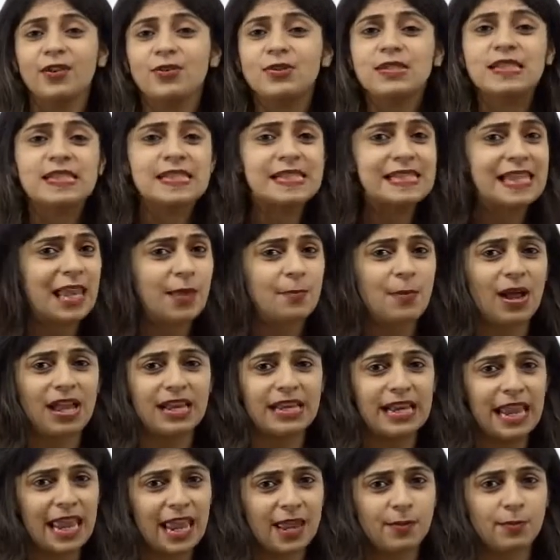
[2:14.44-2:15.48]
don't see my
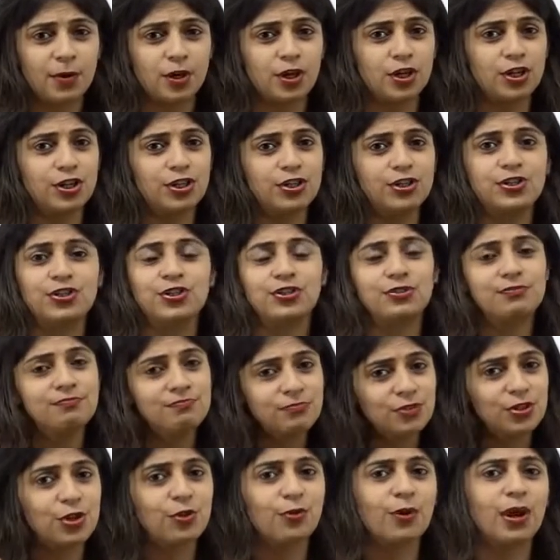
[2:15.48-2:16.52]
neighbors
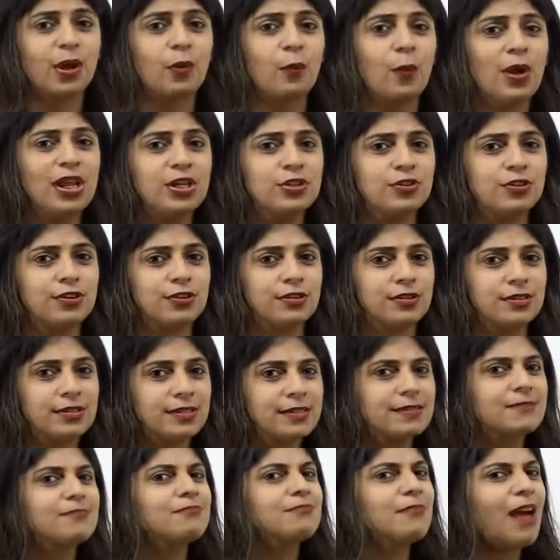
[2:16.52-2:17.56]
during
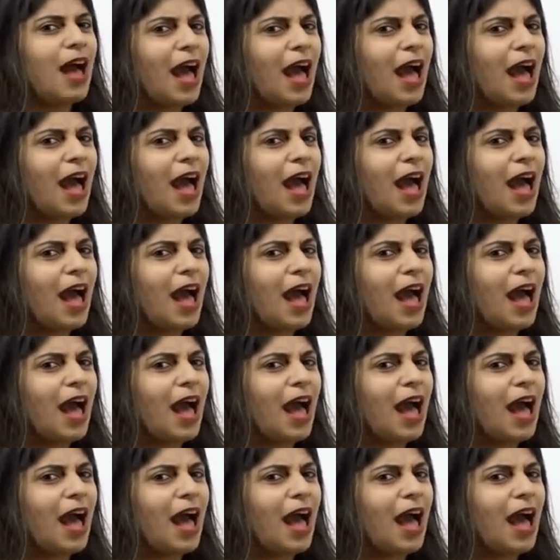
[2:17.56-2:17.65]
winters.